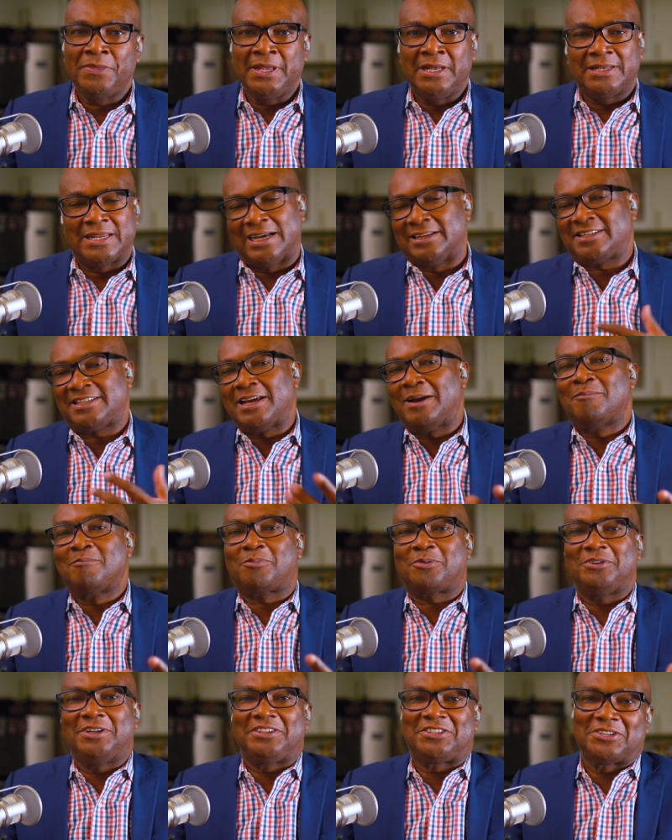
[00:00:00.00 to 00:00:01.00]
Now, some
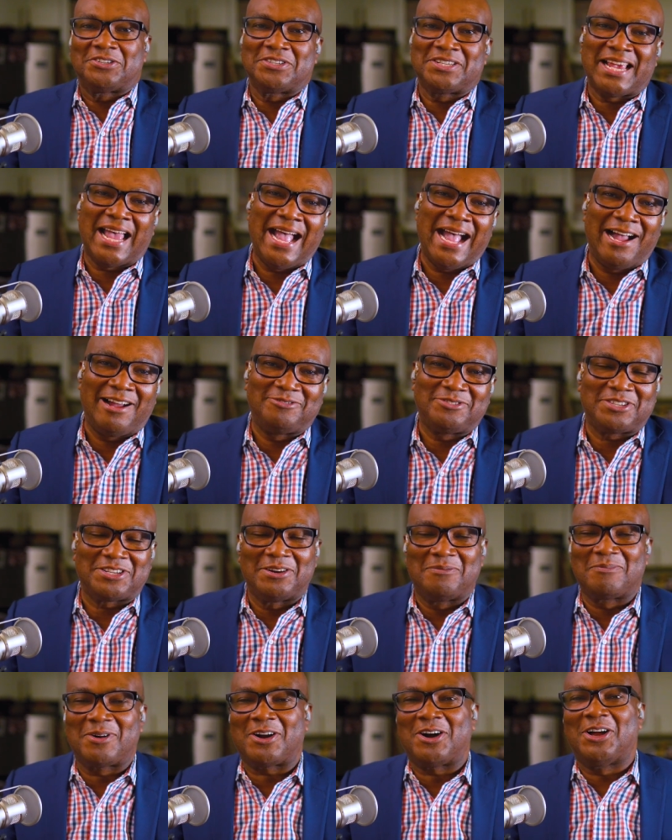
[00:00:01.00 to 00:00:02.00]
preachers have
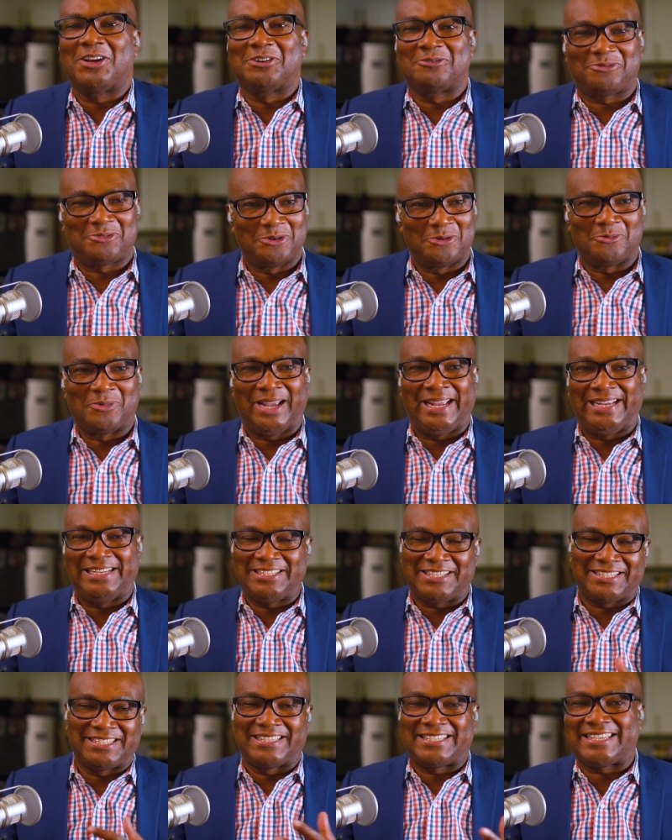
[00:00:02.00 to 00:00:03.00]
some colorful
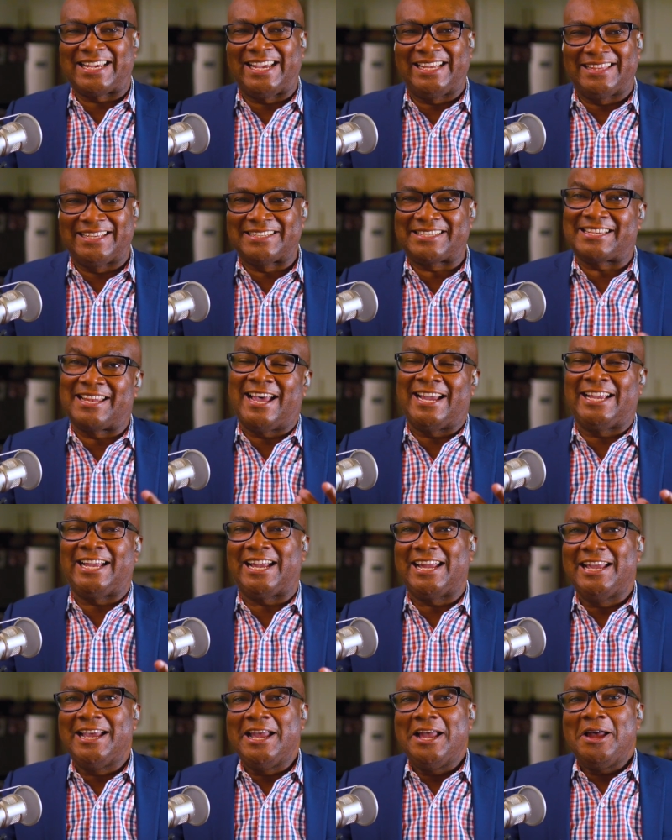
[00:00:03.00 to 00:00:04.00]
ways to say this, like,
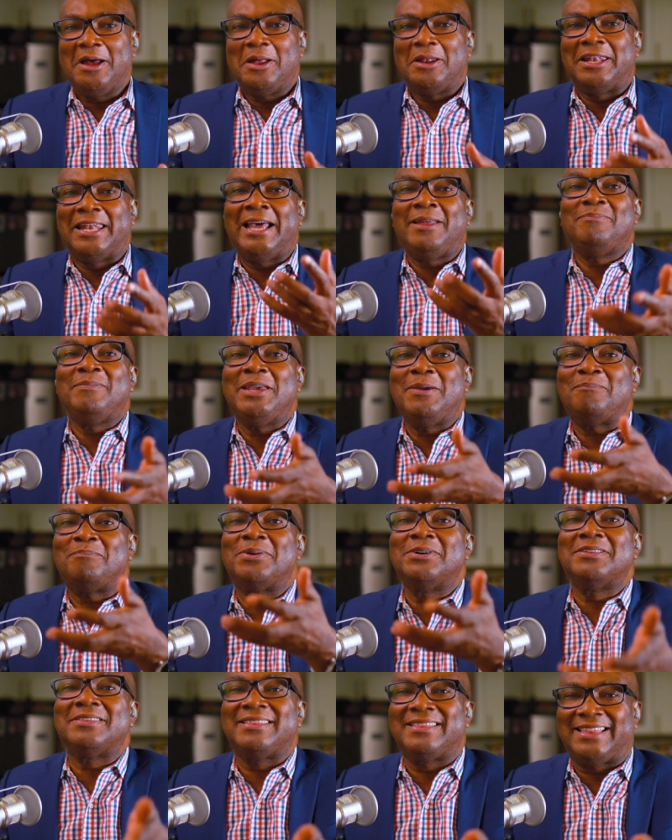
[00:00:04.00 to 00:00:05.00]
let me
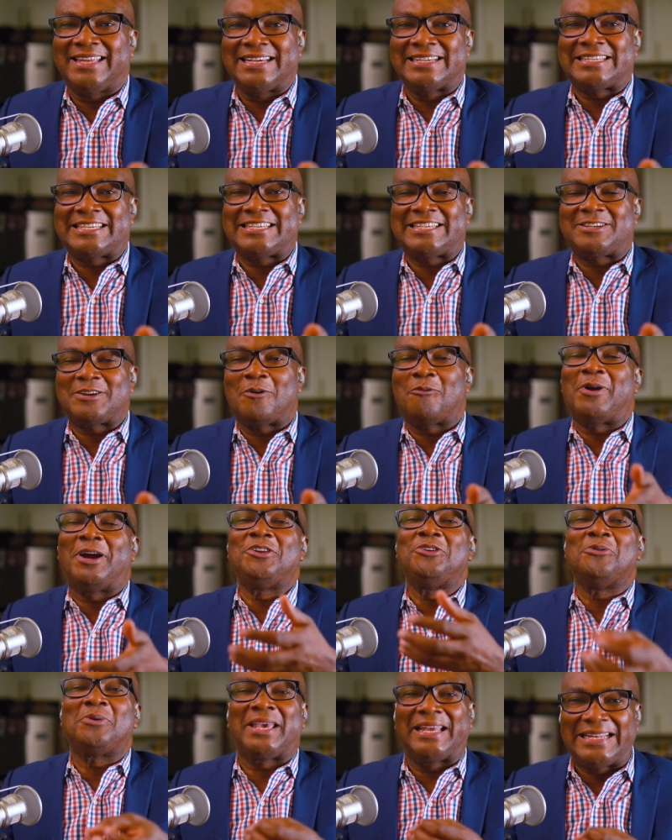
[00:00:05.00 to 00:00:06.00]
put this where
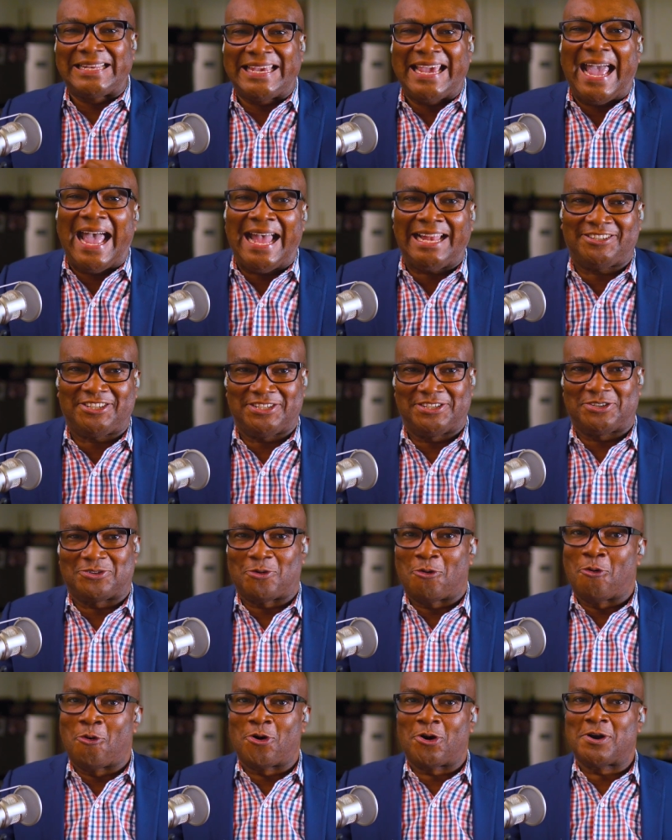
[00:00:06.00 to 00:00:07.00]
you can catch it,
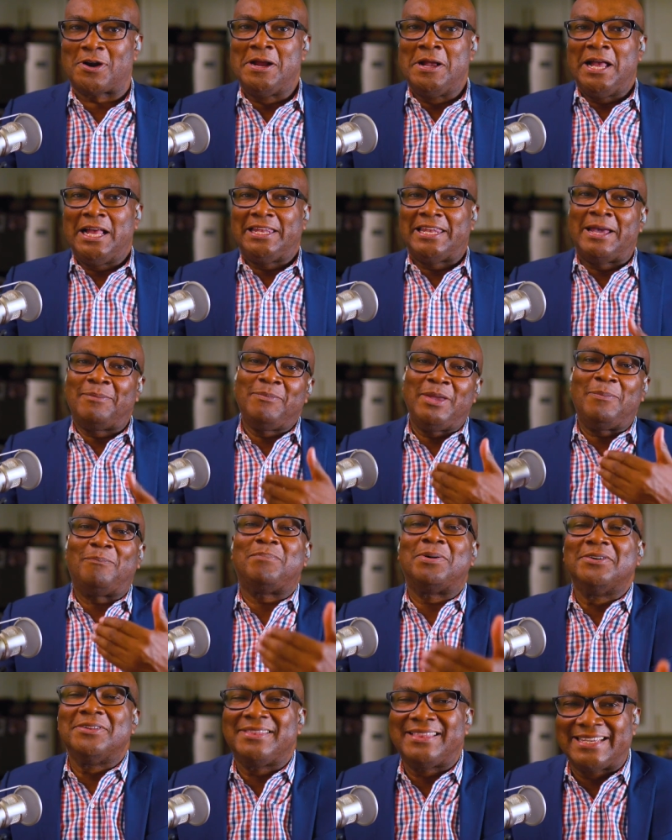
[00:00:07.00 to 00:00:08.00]
or let me
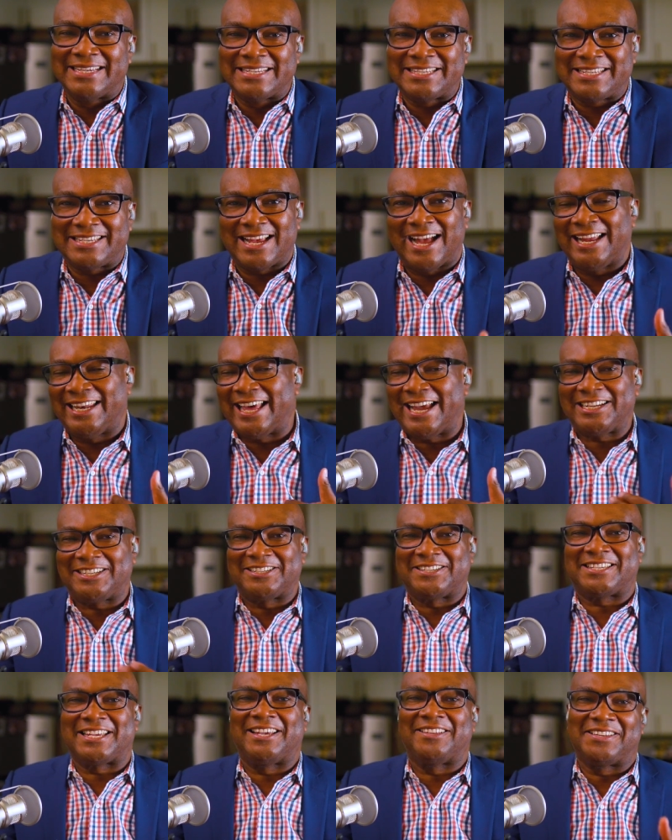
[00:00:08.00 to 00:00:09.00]
put this, I like
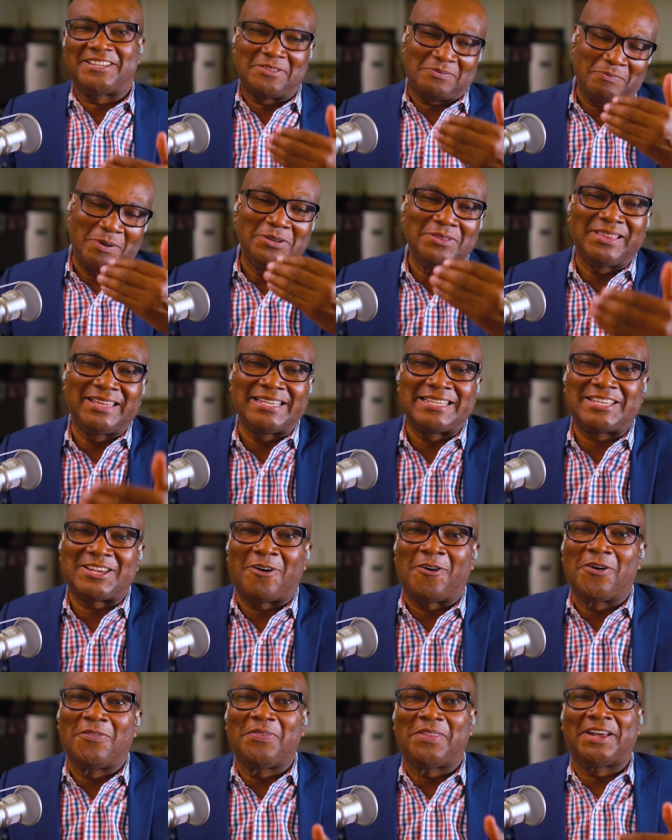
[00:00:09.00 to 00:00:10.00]
to say this, put this
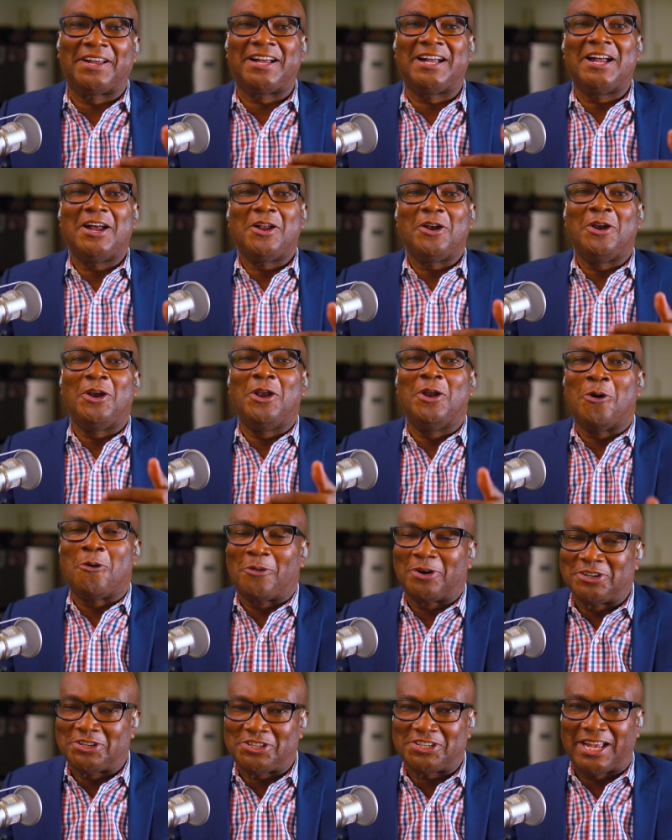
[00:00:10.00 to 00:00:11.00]
on the
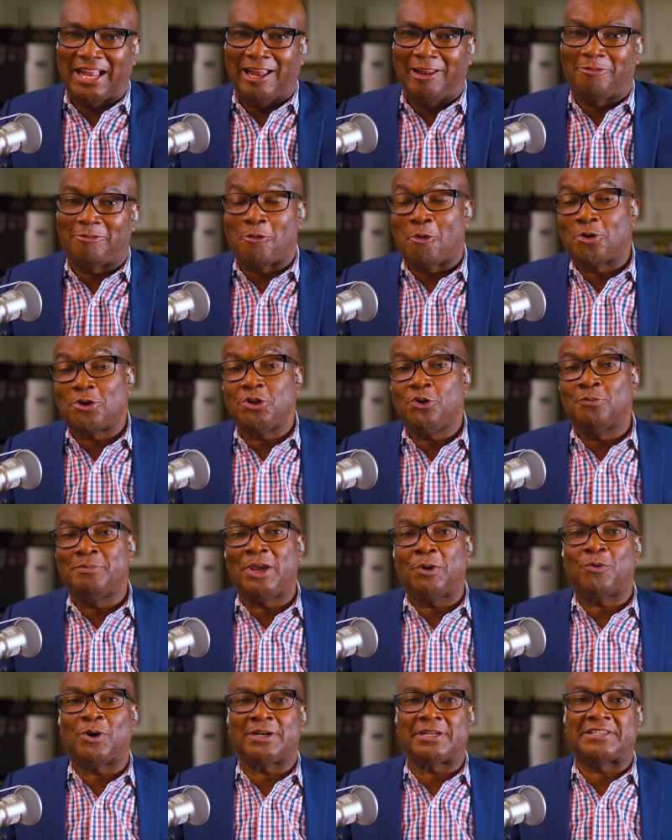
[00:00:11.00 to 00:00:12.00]
lower shelf, or you
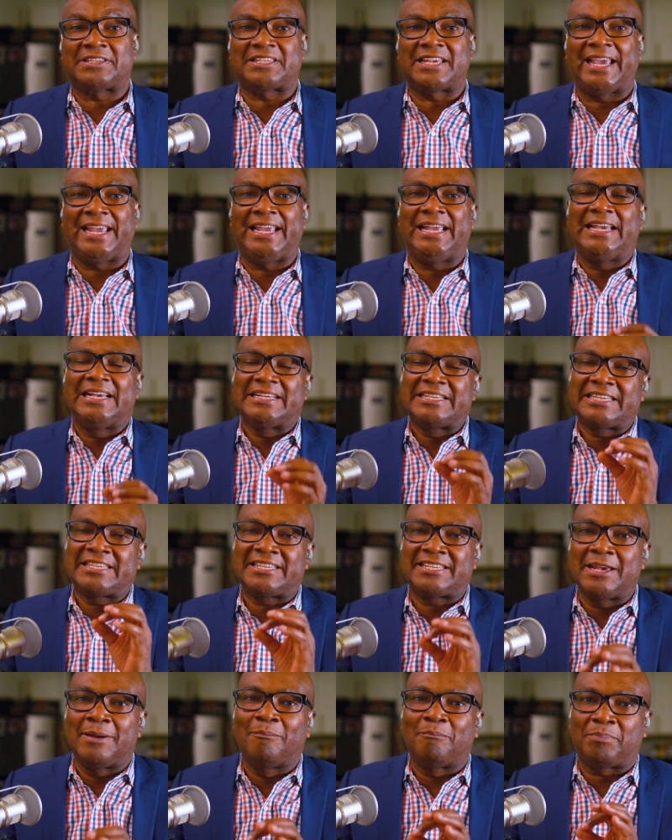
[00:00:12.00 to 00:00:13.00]
may want to say
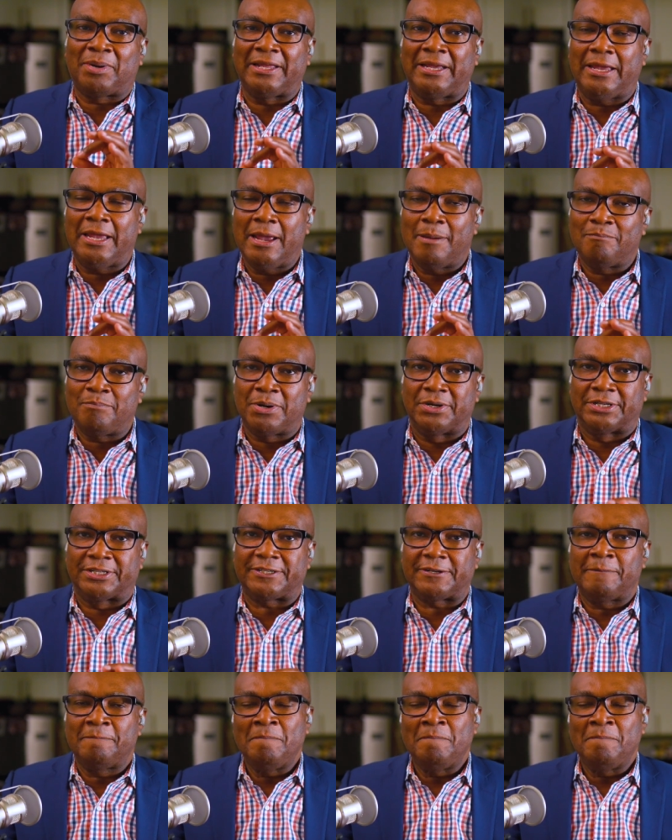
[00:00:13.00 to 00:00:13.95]
simply put.